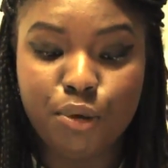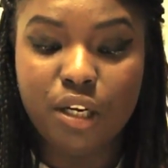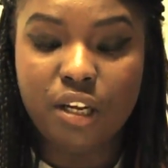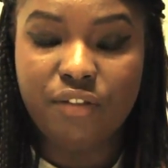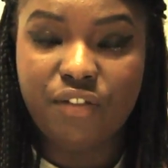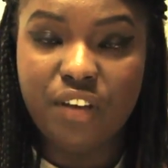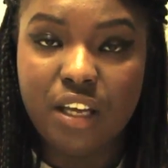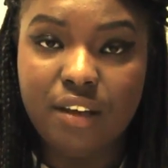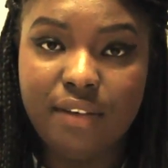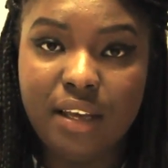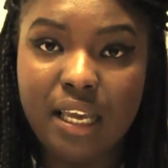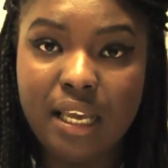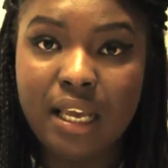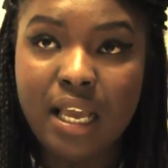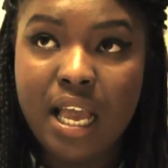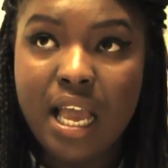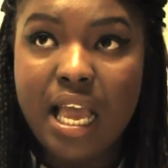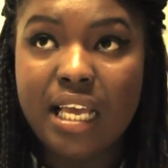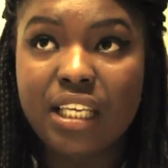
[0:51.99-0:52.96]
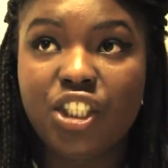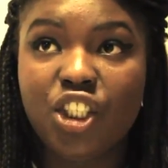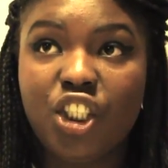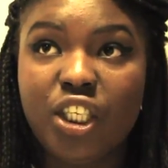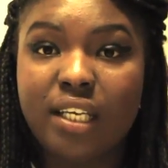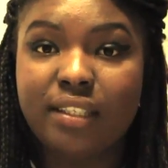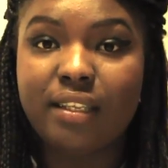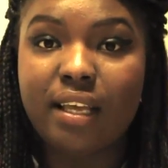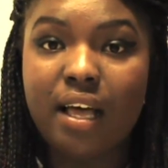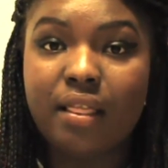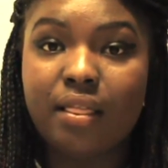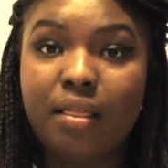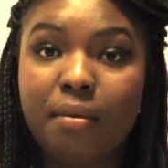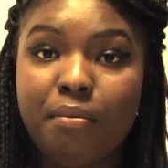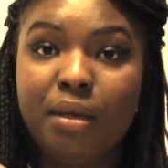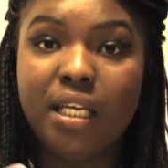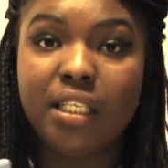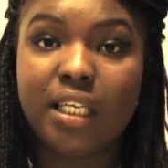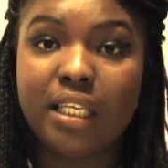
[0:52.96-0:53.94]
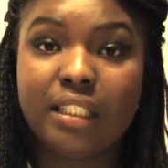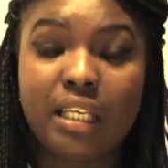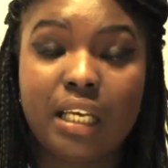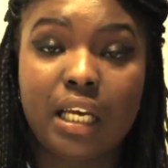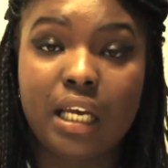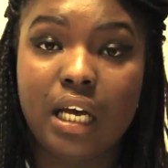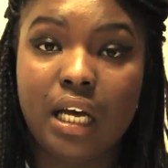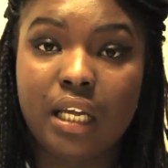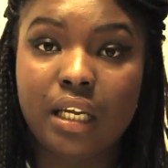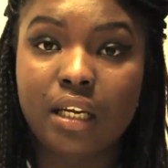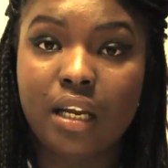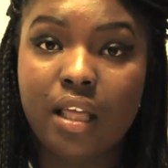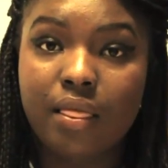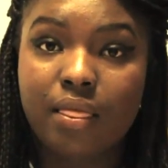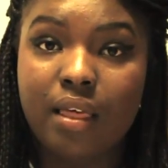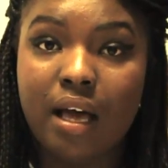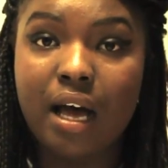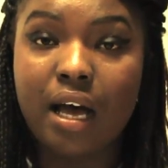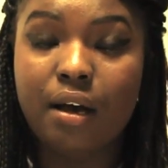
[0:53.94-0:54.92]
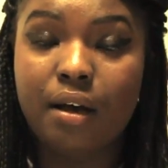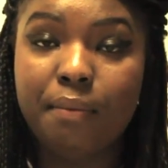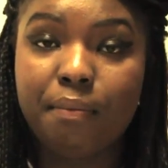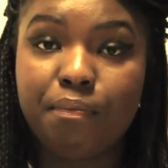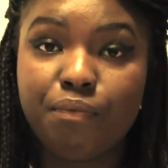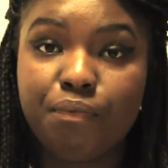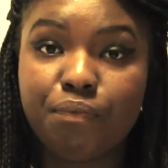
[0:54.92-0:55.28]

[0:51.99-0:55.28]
bullet theory, it suggests that the media is a gun that